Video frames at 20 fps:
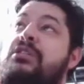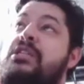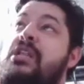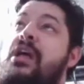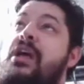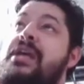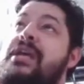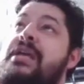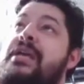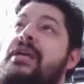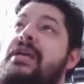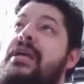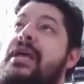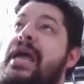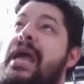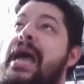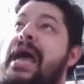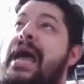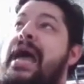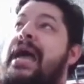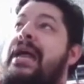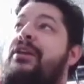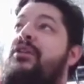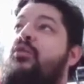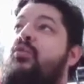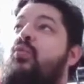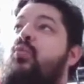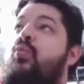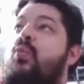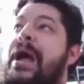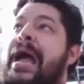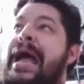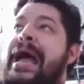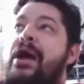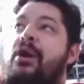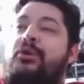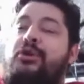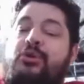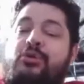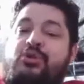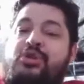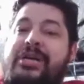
looks like and how your